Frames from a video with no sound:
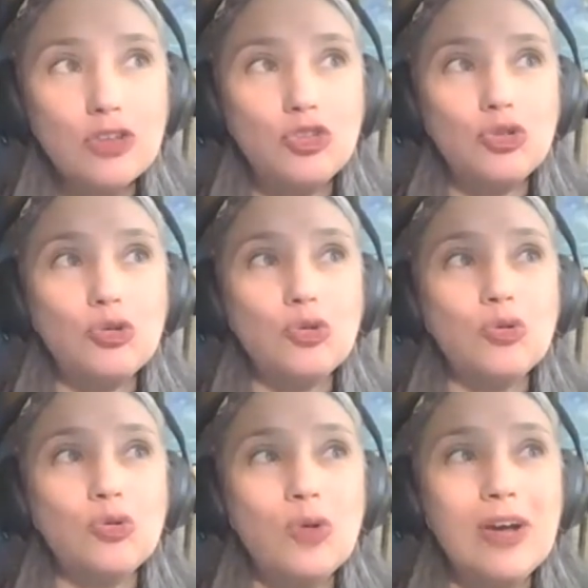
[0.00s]

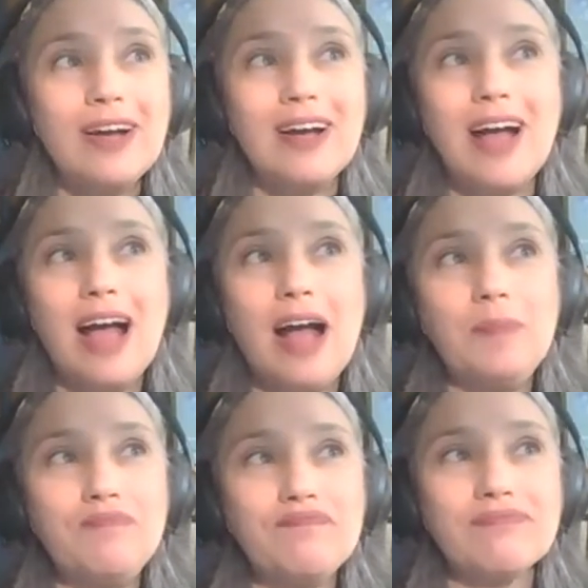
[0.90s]
to
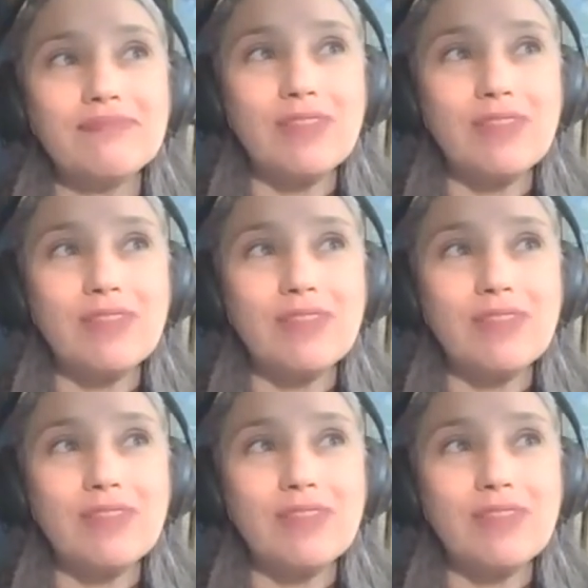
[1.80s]
um,